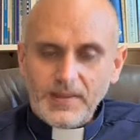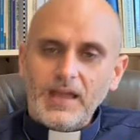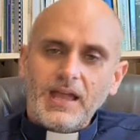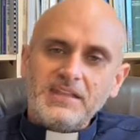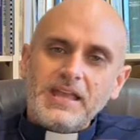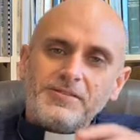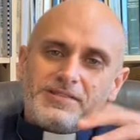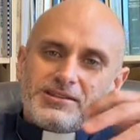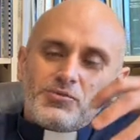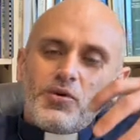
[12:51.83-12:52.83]
And yet
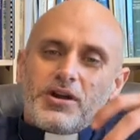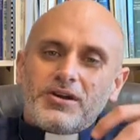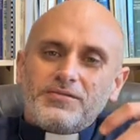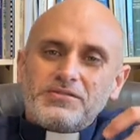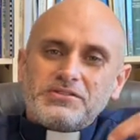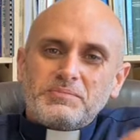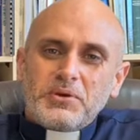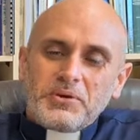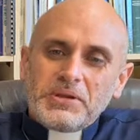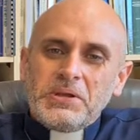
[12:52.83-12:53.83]
this work of the
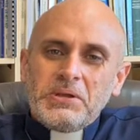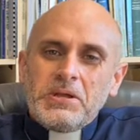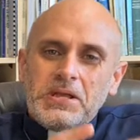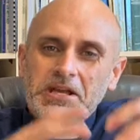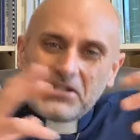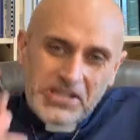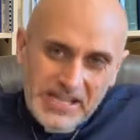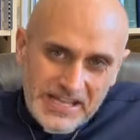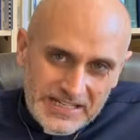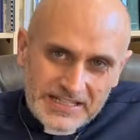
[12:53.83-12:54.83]
Spirit is
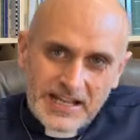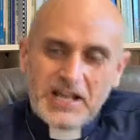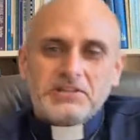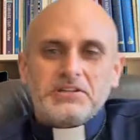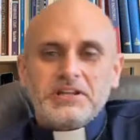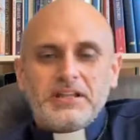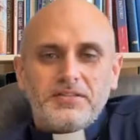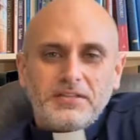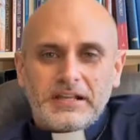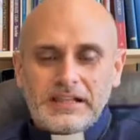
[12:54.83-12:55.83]
hidden underneath
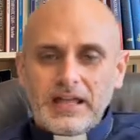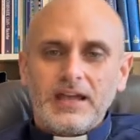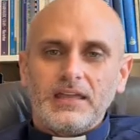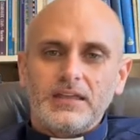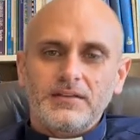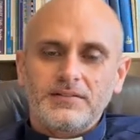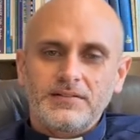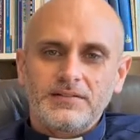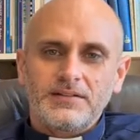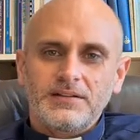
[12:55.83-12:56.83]
the clay.
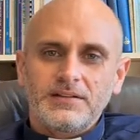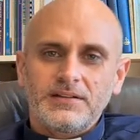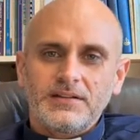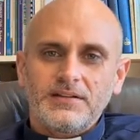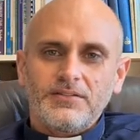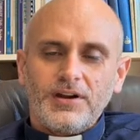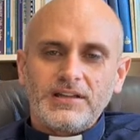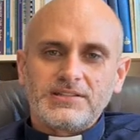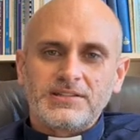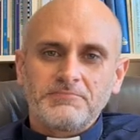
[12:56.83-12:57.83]
Right?
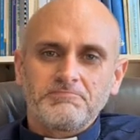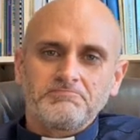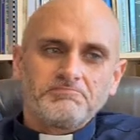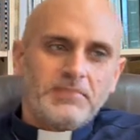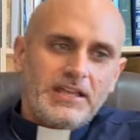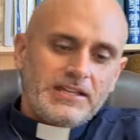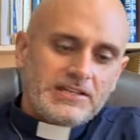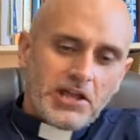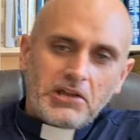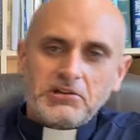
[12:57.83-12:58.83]
It's hidden
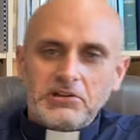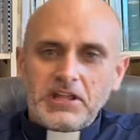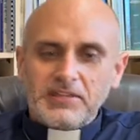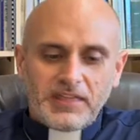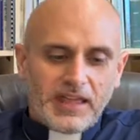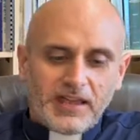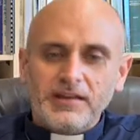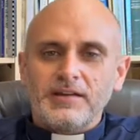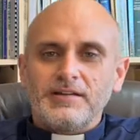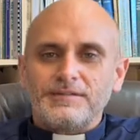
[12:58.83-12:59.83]
underneath our
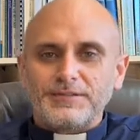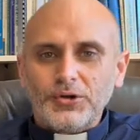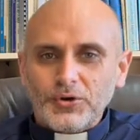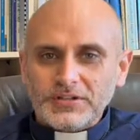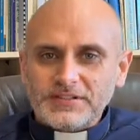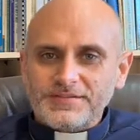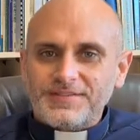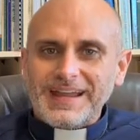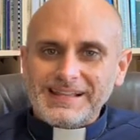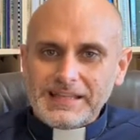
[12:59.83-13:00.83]
flawed and
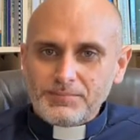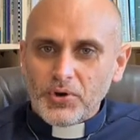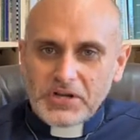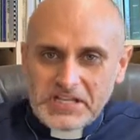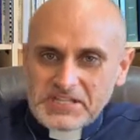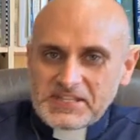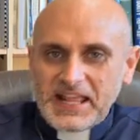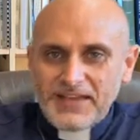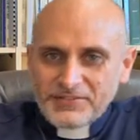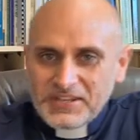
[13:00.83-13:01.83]
failing bodies that
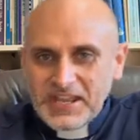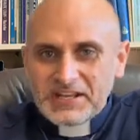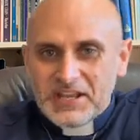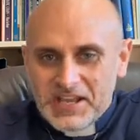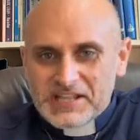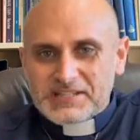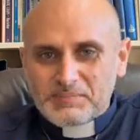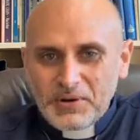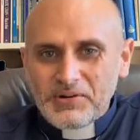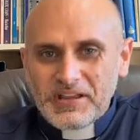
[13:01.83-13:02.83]
haven't yet
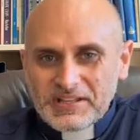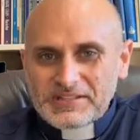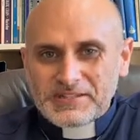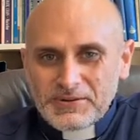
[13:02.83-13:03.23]
experienced the